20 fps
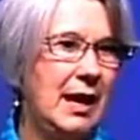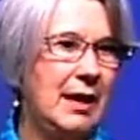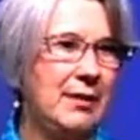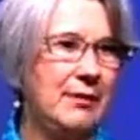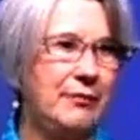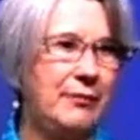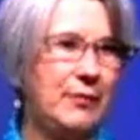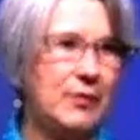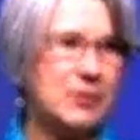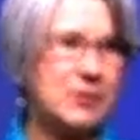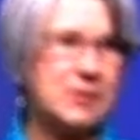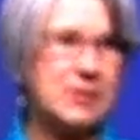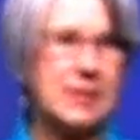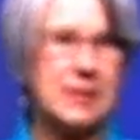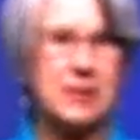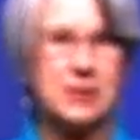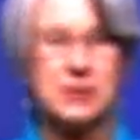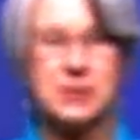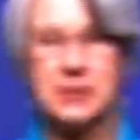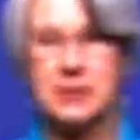And the first
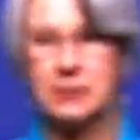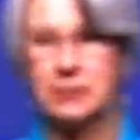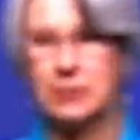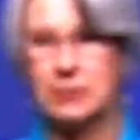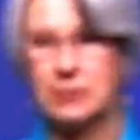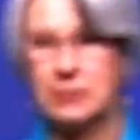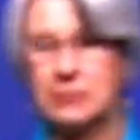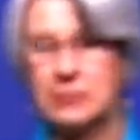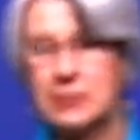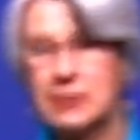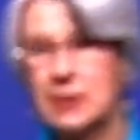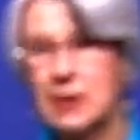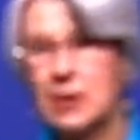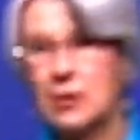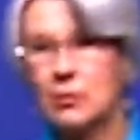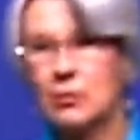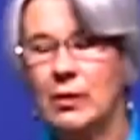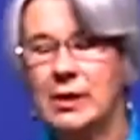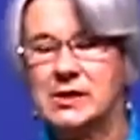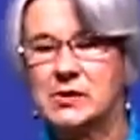thing she learned
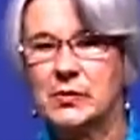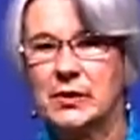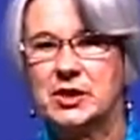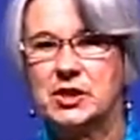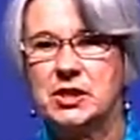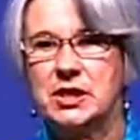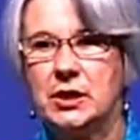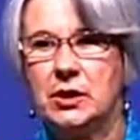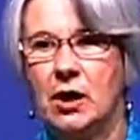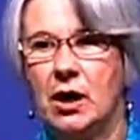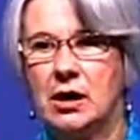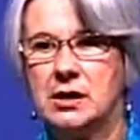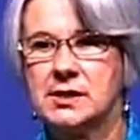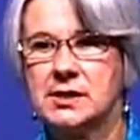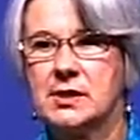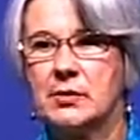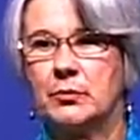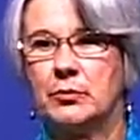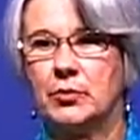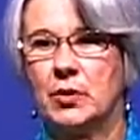was what she
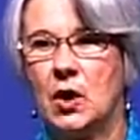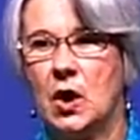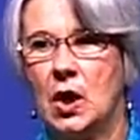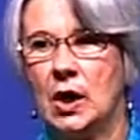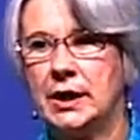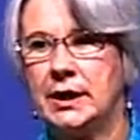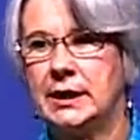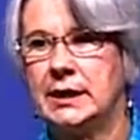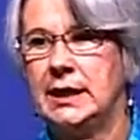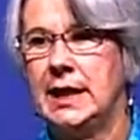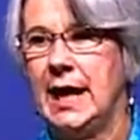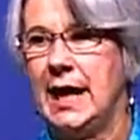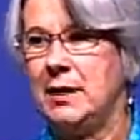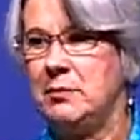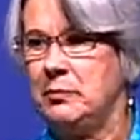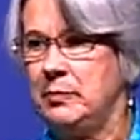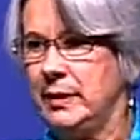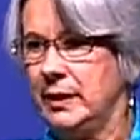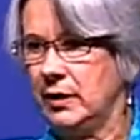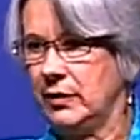calls the broaden
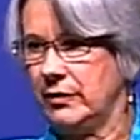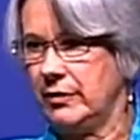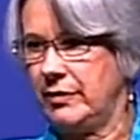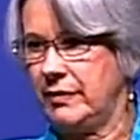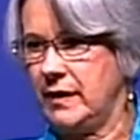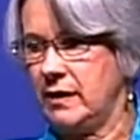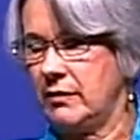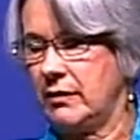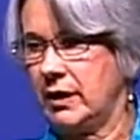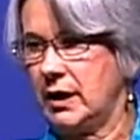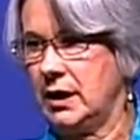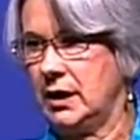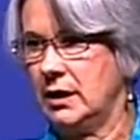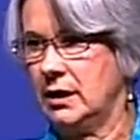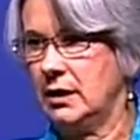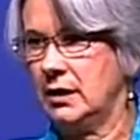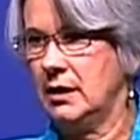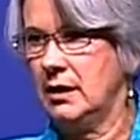and build theory.